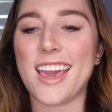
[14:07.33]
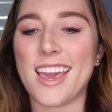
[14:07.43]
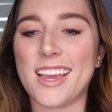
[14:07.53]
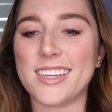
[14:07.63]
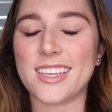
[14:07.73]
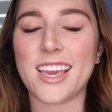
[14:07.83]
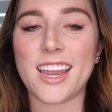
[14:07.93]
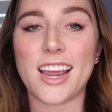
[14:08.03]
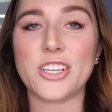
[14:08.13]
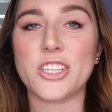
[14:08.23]
And
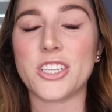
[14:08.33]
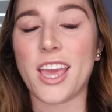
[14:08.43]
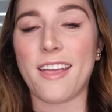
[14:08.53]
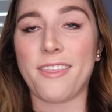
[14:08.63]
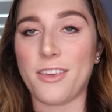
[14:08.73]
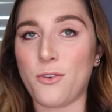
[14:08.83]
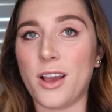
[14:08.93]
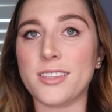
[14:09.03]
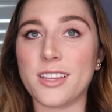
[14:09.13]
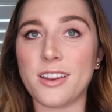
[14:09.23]
again, I just can't thank you
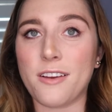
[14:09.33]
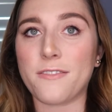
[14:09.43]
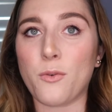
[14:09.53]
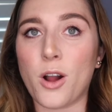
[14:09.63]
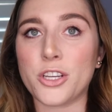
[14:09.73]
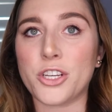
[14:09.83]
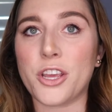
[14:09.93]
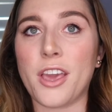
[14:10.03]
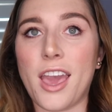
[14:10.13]
guys enough for watching,